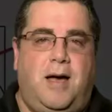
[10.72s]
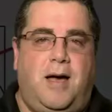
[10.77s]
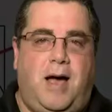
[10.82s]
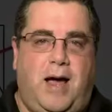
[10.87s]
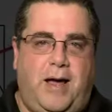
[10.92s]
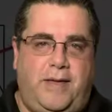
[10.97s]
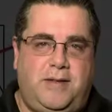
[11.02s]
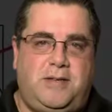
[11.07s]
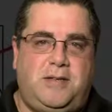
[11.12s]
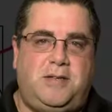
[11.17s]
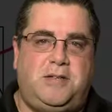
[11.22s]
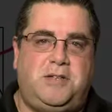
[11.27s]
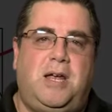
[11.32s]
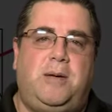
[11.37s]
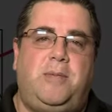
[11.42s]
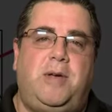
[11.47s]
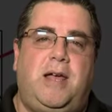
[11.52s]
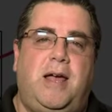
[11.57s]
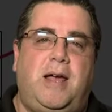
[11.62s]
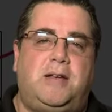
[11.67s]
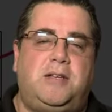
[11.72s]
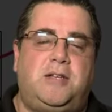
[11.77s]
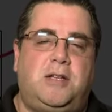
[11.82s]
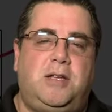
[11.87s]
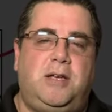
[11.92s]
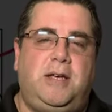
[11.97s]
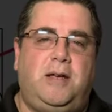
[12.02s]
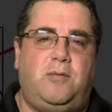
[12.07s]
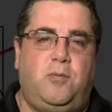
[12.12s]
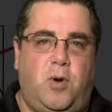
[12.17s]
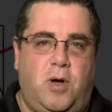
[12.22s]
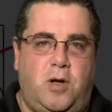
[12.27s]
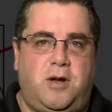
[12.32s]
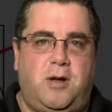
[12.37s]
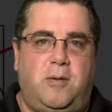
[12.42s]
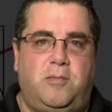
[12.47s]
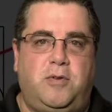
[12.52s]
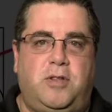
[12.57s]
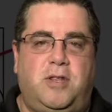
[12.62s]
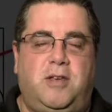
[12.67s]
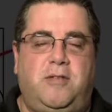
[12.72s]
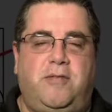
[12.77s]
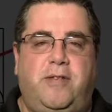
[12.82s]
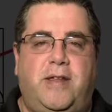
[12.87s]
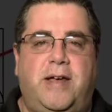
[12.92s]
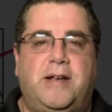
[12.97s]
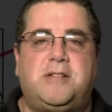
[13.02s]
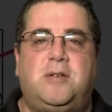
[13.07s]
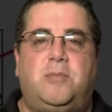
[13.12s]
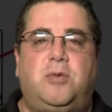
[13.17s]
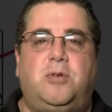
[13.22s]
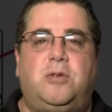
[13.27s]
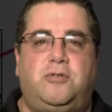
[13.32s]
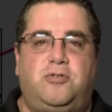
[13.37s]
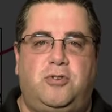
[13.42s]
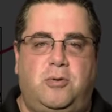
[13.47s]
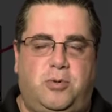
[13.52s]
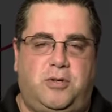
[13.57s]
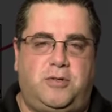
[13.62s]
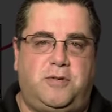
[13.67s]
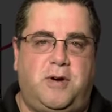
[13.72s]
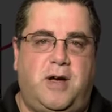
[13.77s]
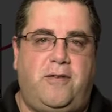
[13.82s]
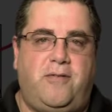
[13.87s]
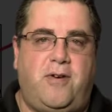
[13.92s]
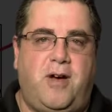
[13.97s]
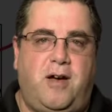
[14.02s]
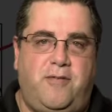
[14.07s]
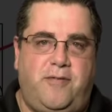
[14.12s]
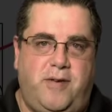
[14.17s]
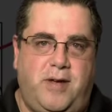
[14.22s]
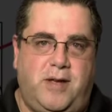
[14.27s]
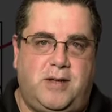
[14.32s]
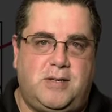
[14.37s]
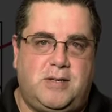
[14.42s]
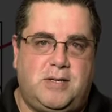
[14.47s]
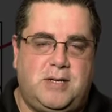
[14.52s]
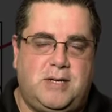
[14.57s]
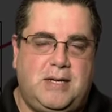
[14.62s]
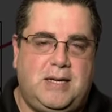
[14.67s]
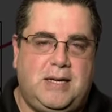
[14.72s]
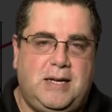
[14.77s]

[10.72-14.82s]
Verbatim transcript: Hi, this is Jamie Angeli and welcome to the Flexible Dribble Drive Offense.